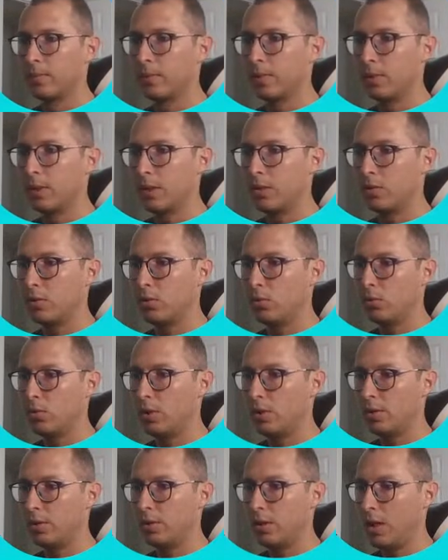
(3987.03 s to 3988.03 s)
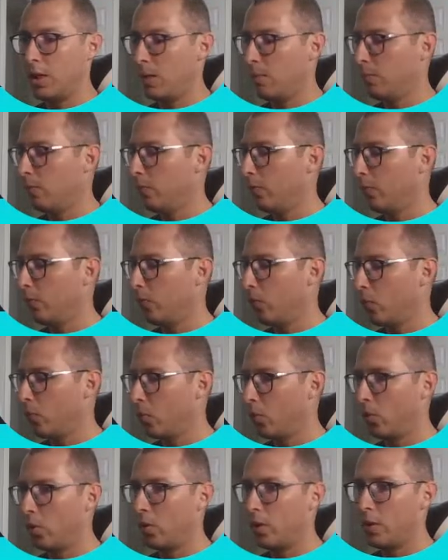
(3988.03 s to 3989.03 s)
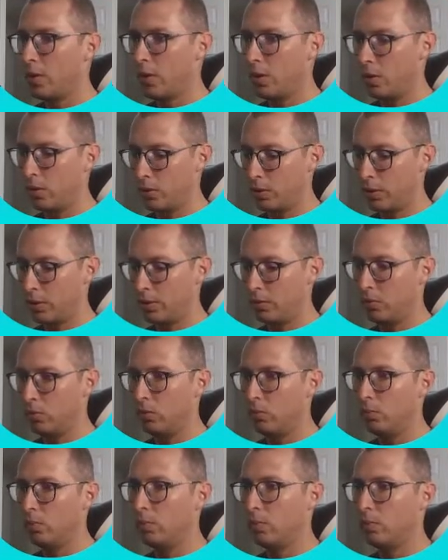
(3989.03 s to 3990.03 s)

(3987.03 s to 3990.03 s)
Let's do the same for the other 2.